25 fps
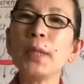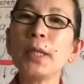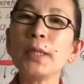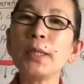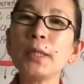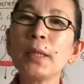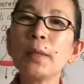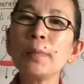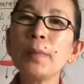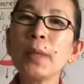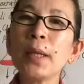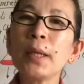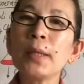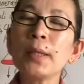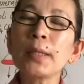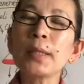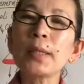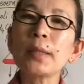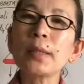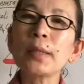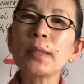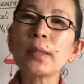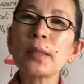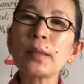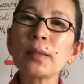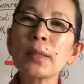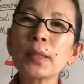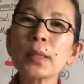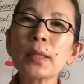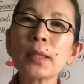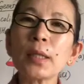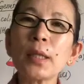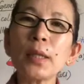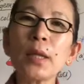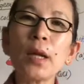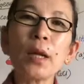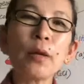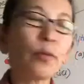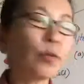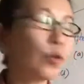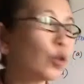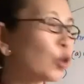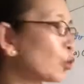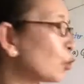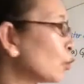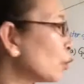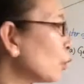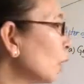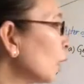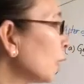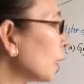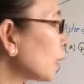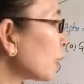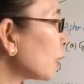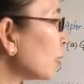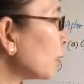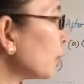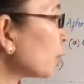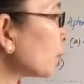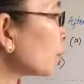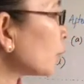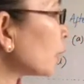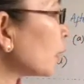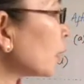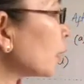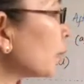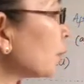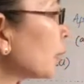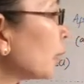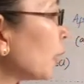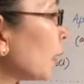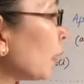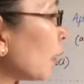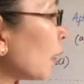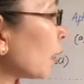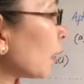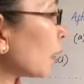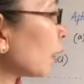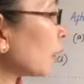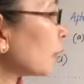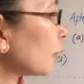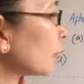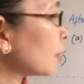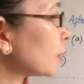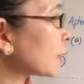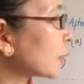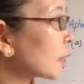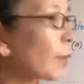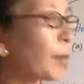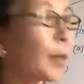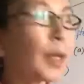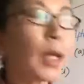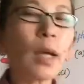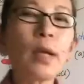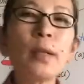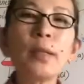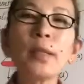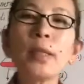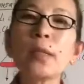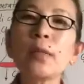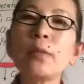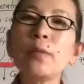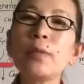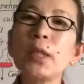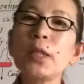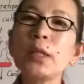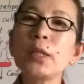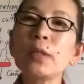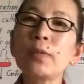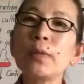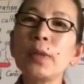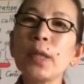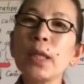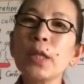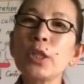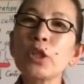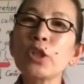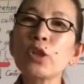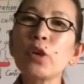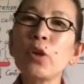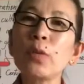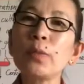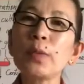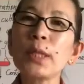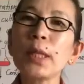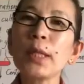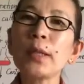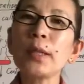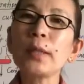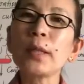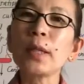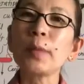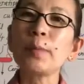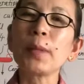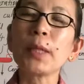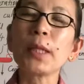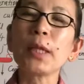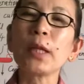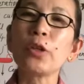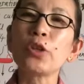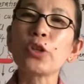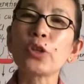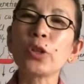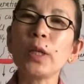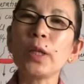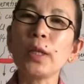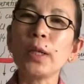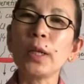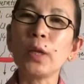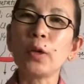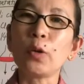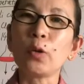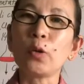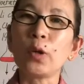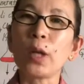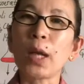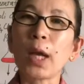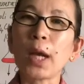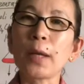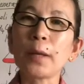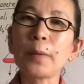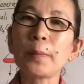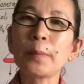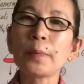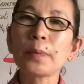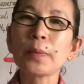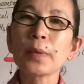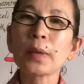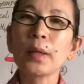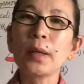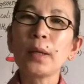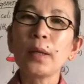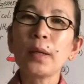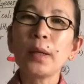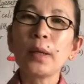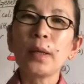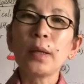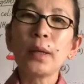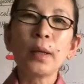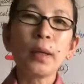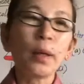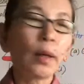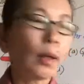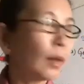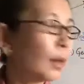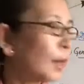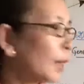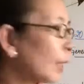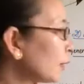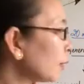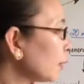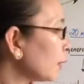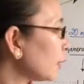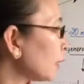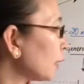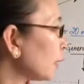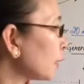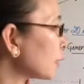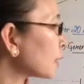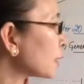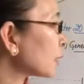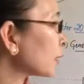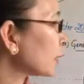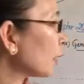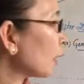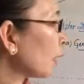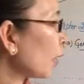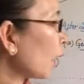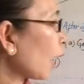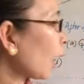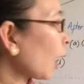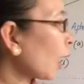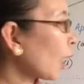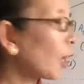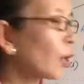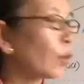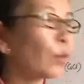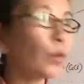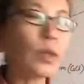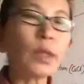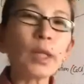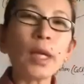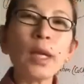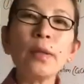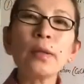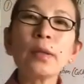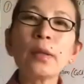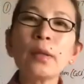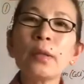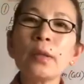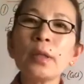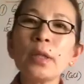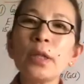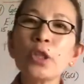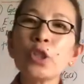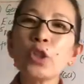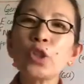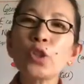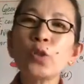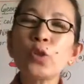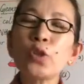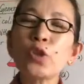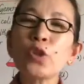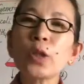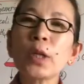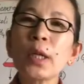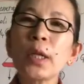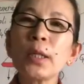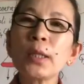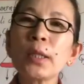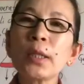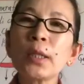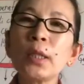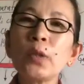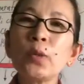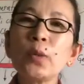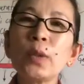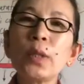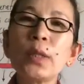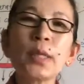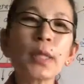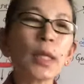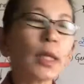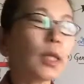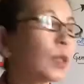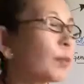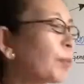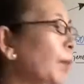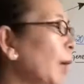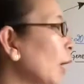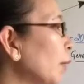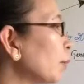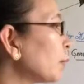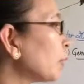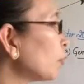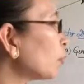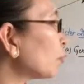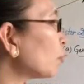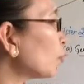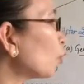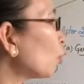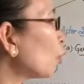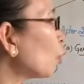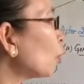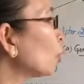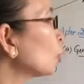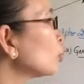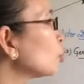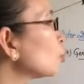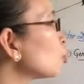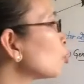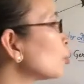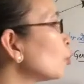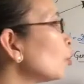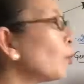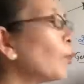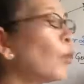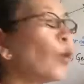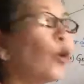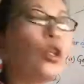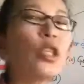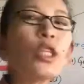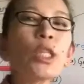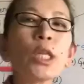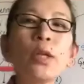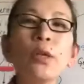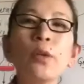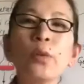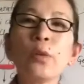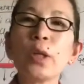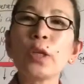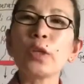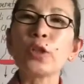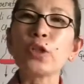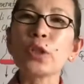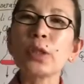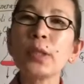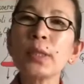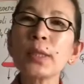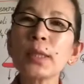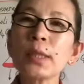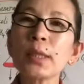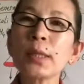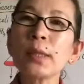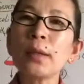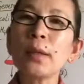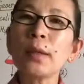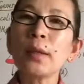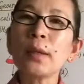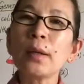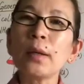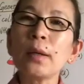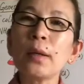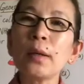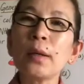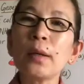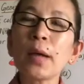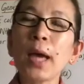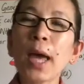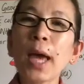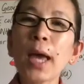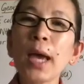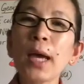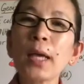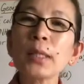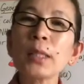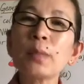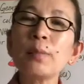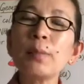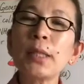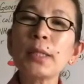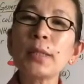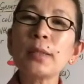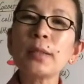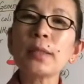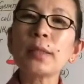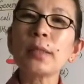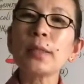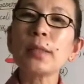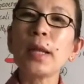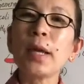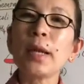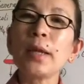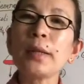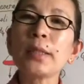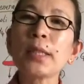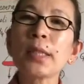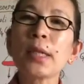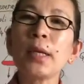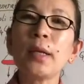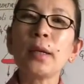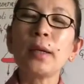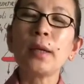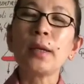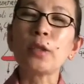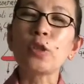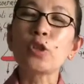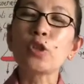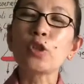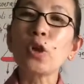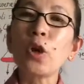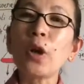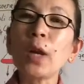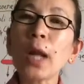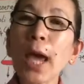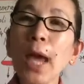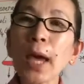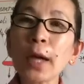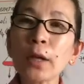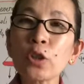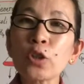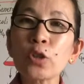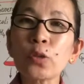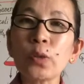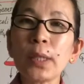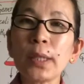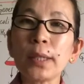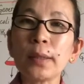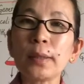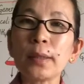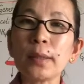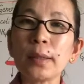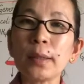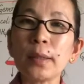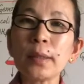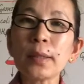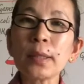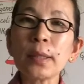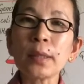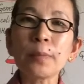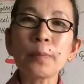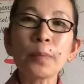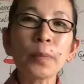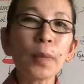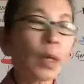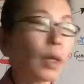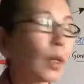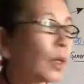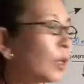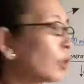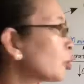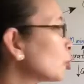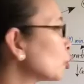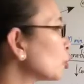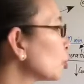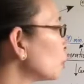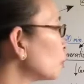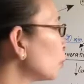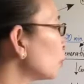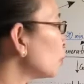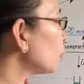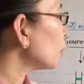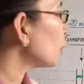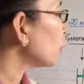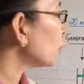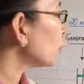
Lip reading: medium, since this is enough to confirm the semi-conservative nature of DNA replication in E. coli. Nonetheless, I would encourage you to continue this experiment for 2 more generations, as Meselson and Stahl actually did, to